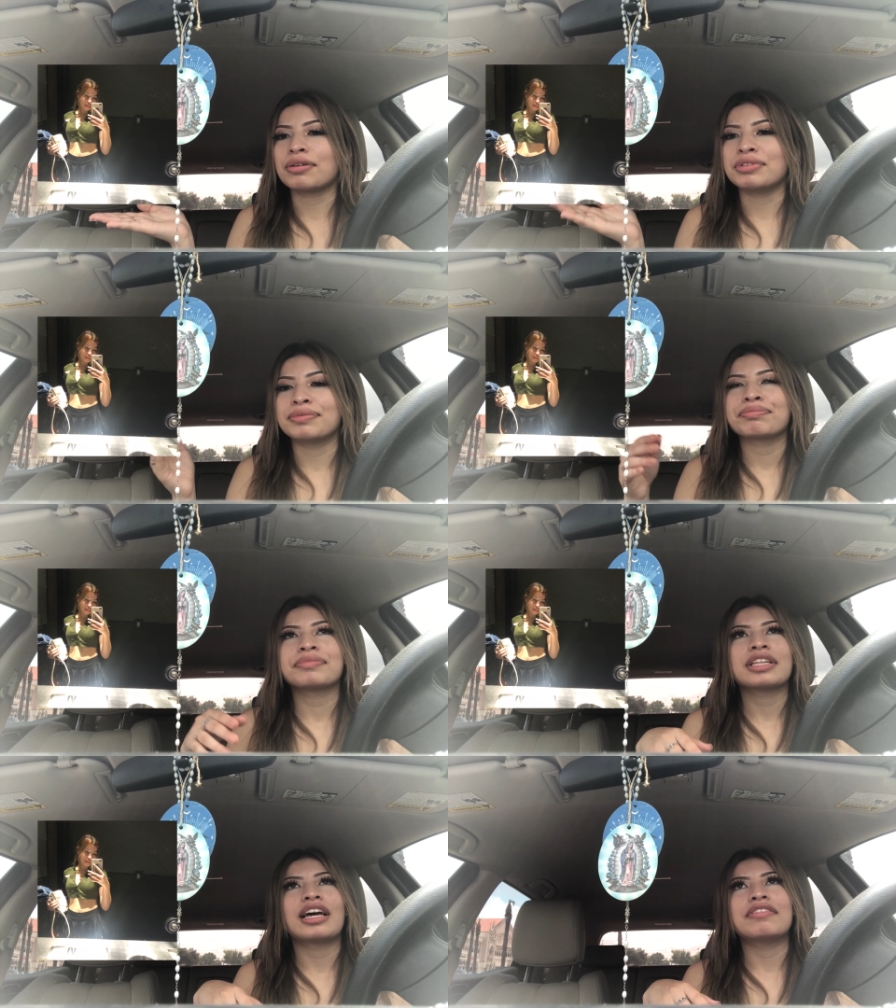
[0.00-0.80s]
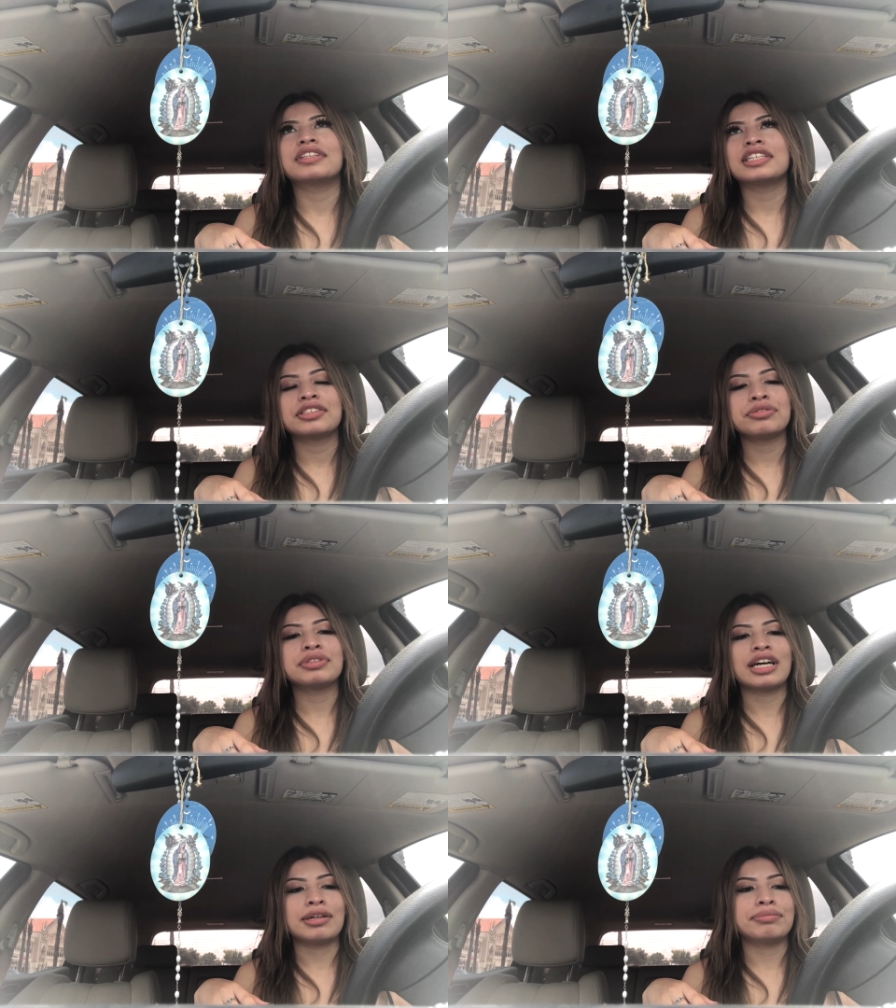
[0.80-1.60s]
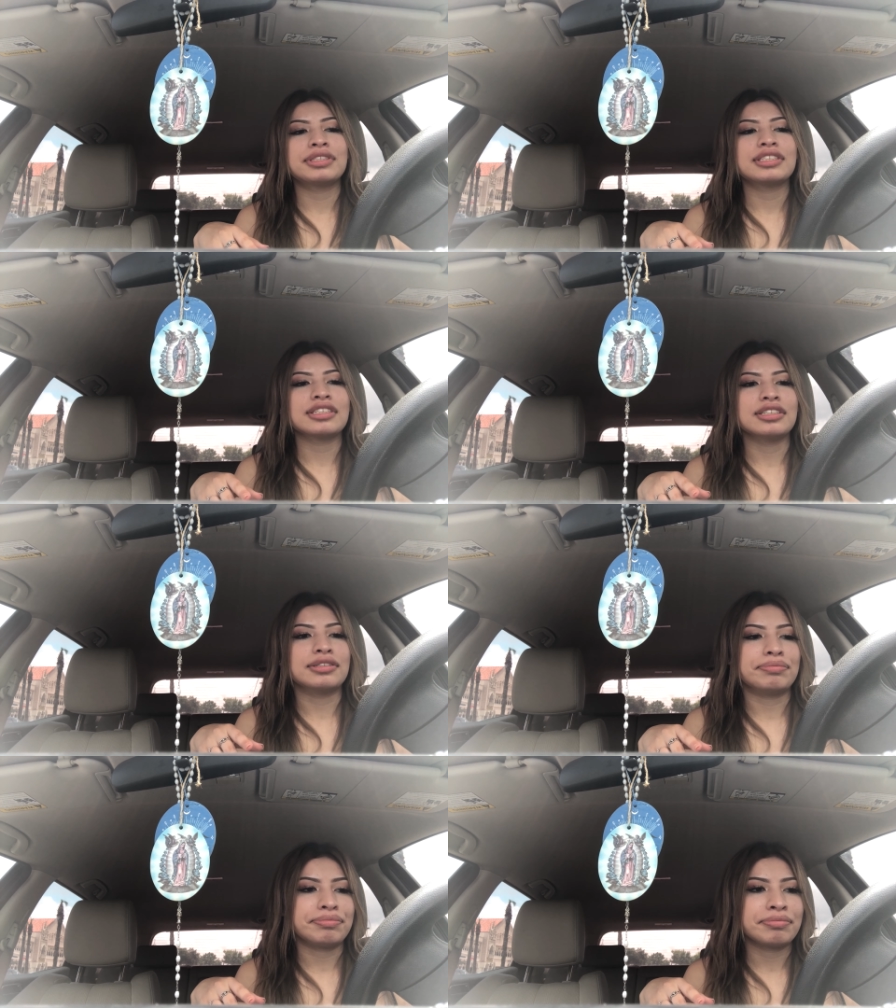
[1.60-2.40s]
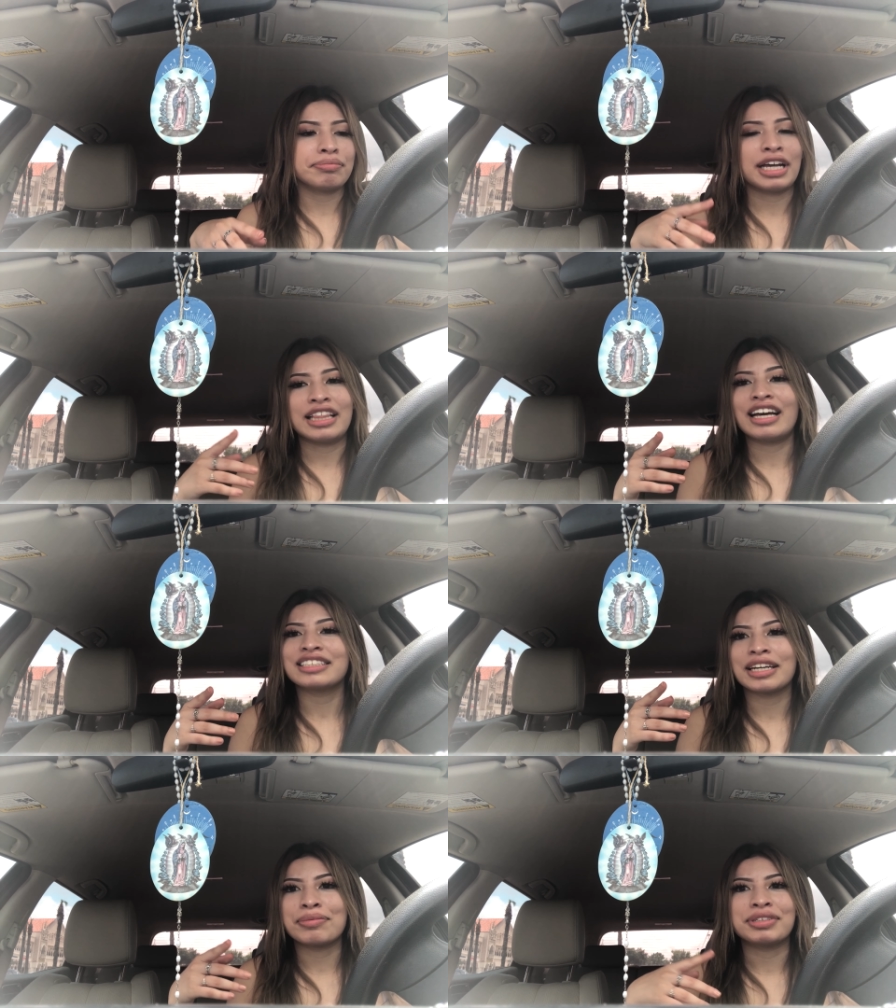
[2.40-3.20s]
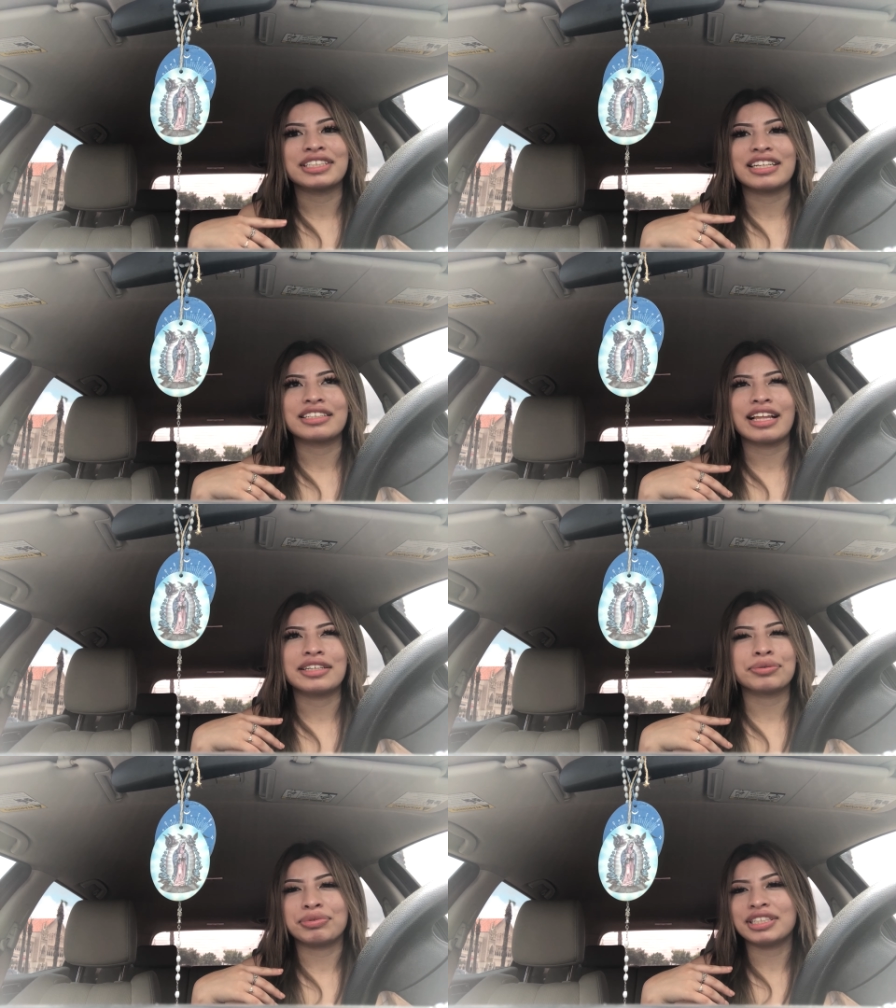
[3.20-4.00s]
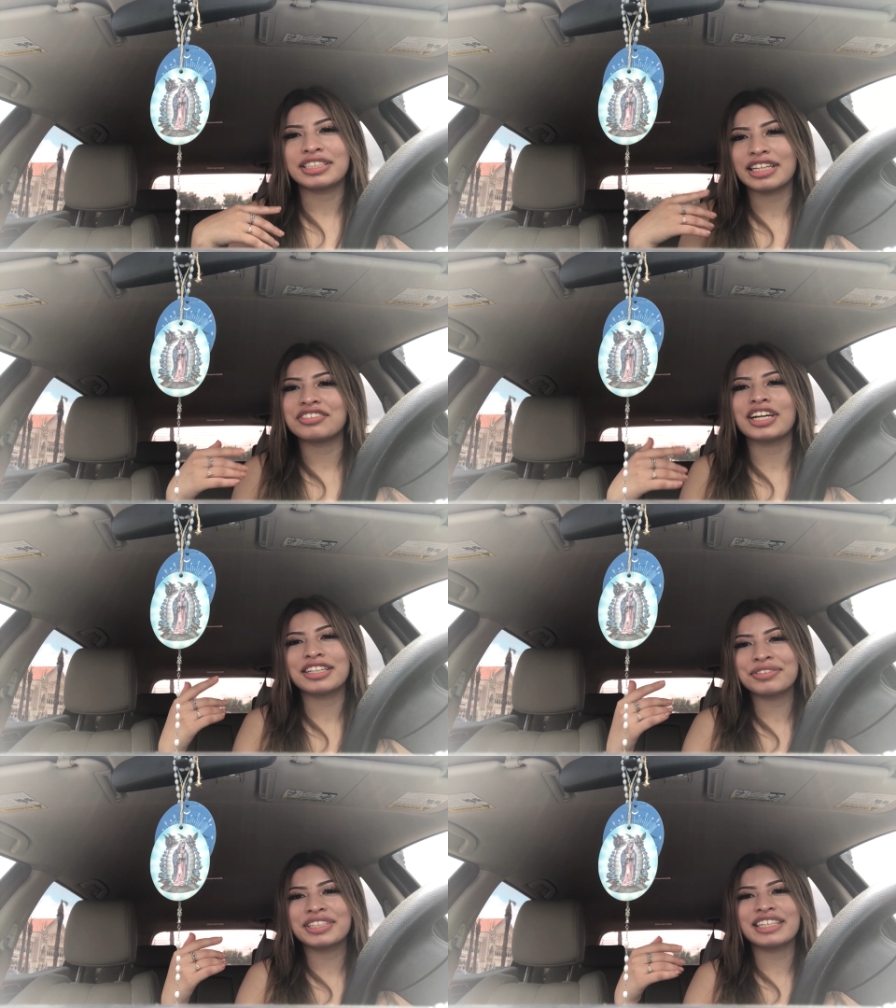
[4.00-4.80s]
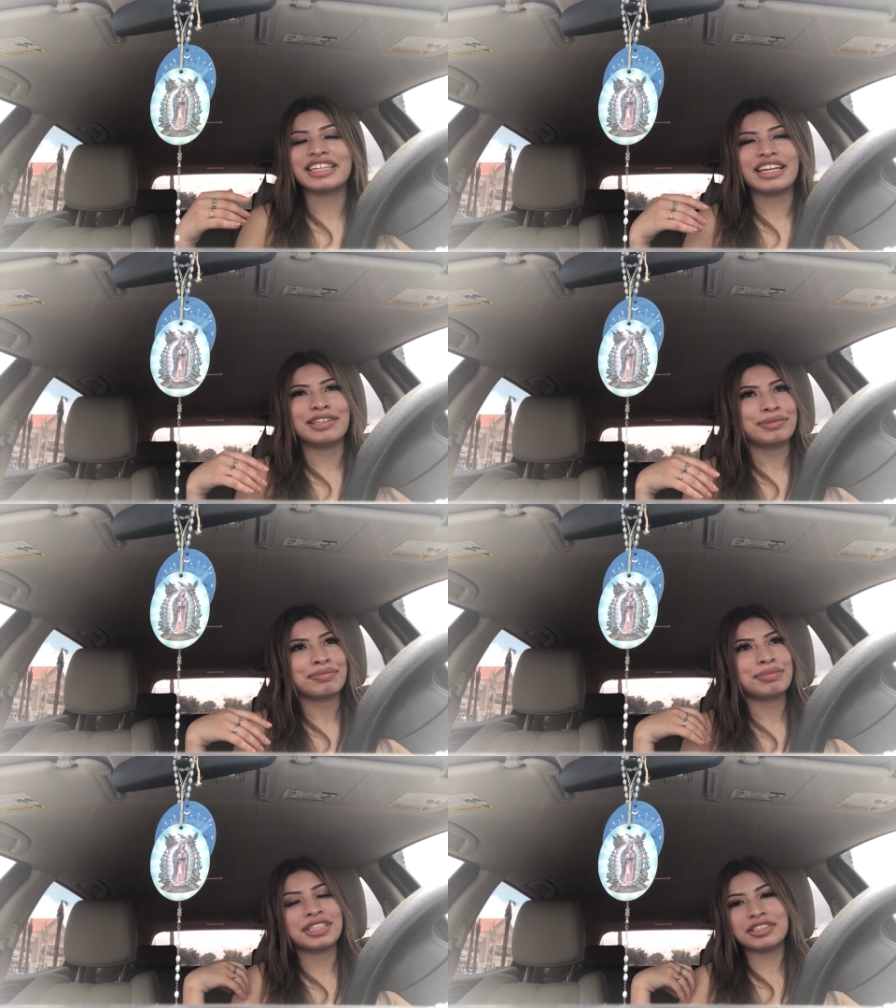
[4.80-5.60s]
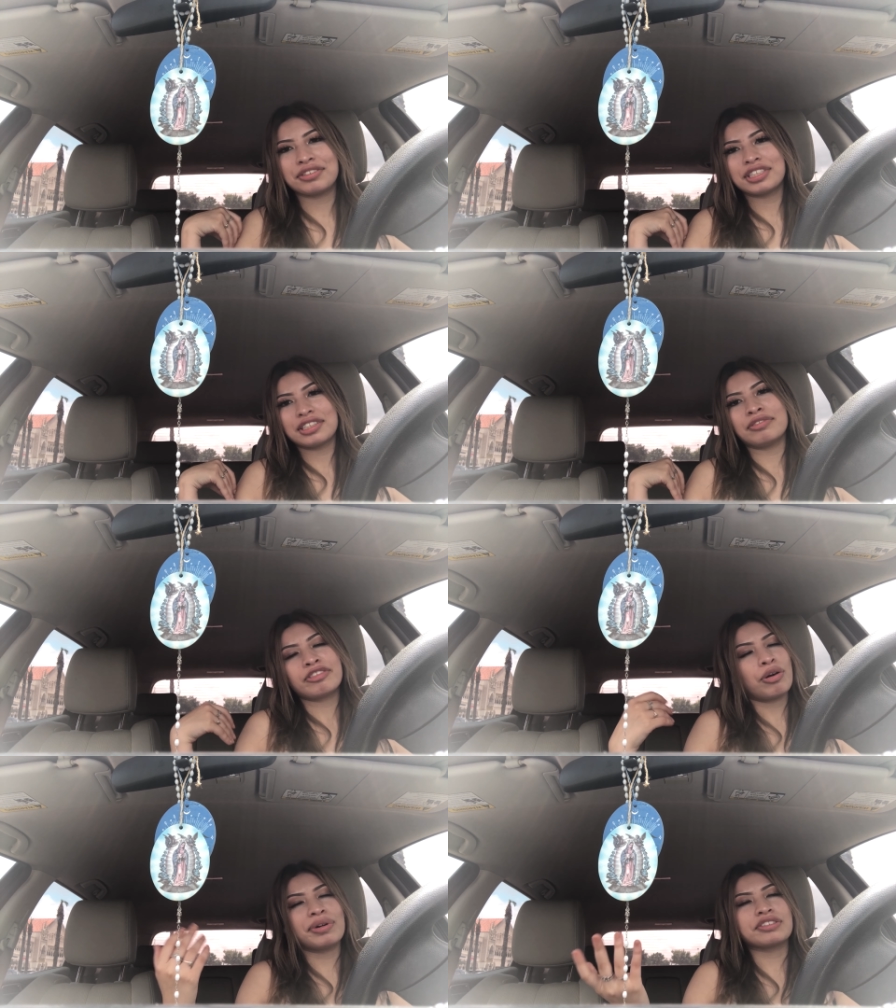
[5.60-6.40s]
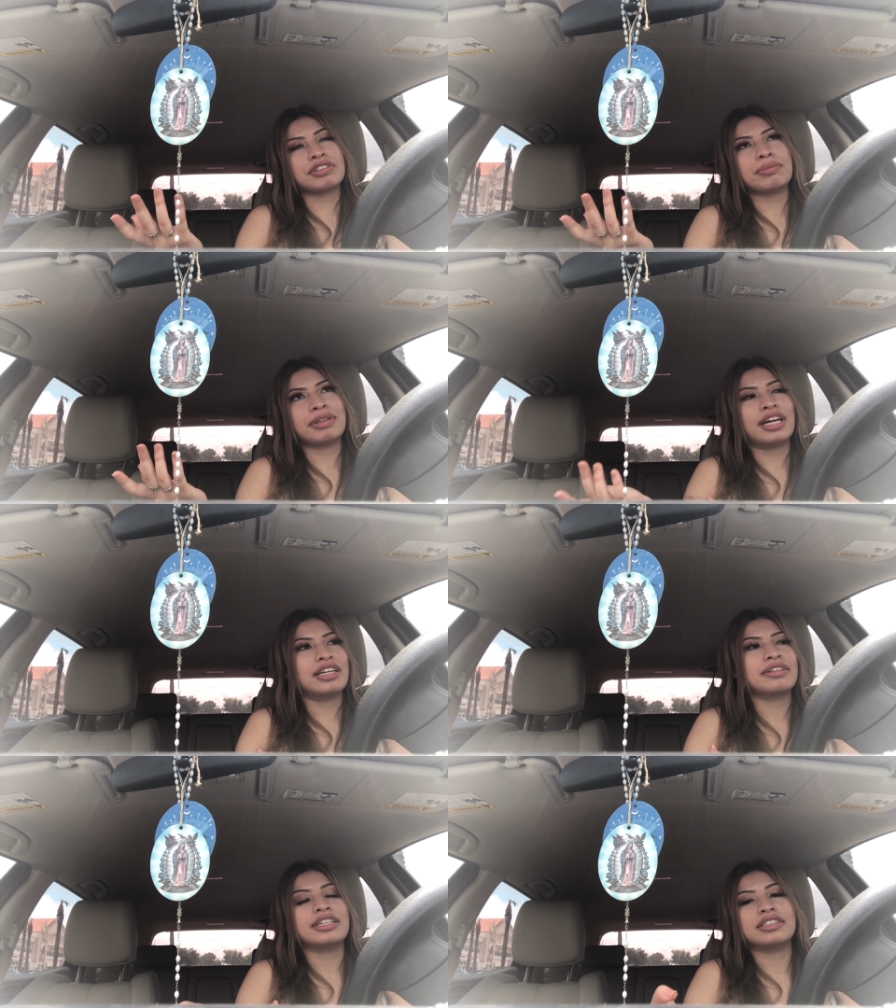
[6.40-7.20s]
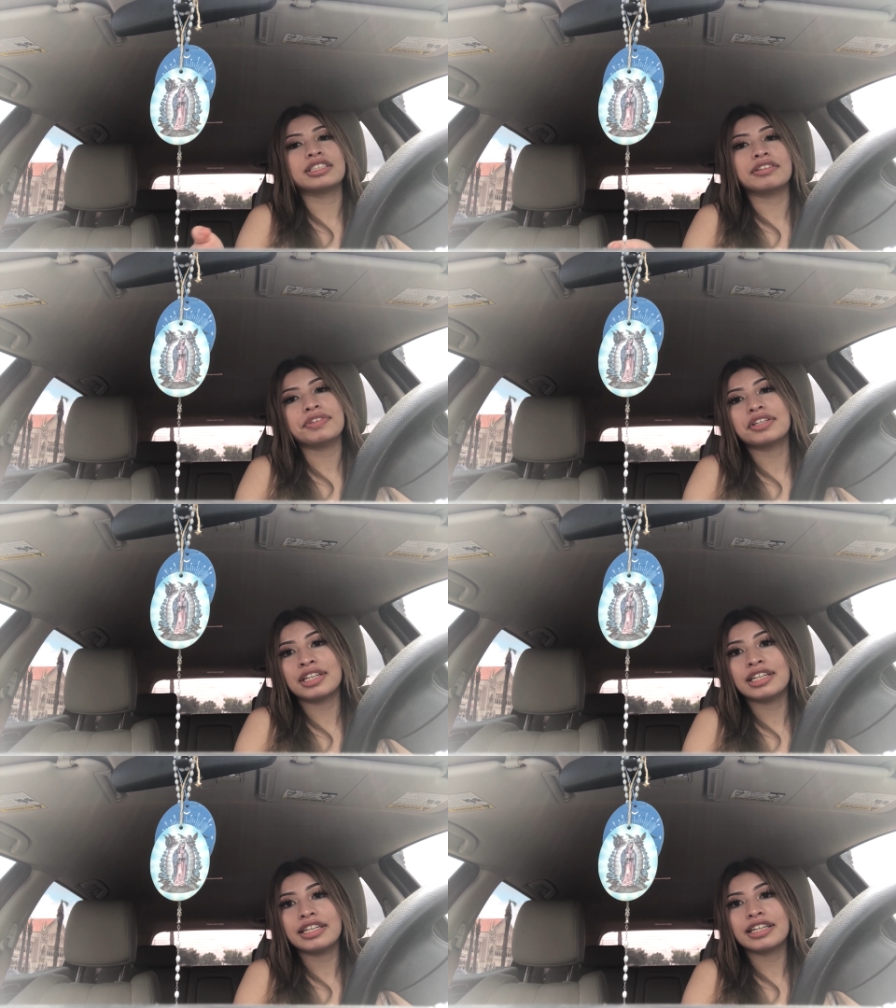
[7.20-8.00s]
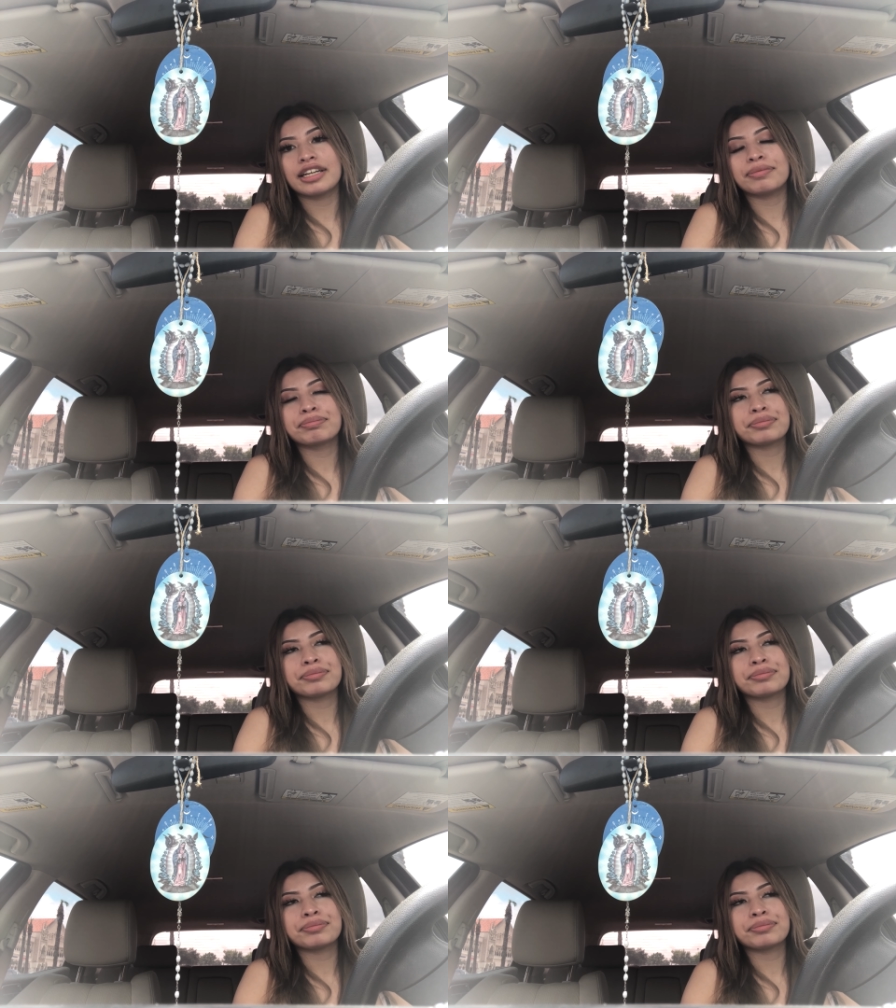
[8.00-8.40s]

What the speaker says: one. I've done it 2 times. My last time was like last week, because I tried doing it again, because you could always reapply and see if you can get it again.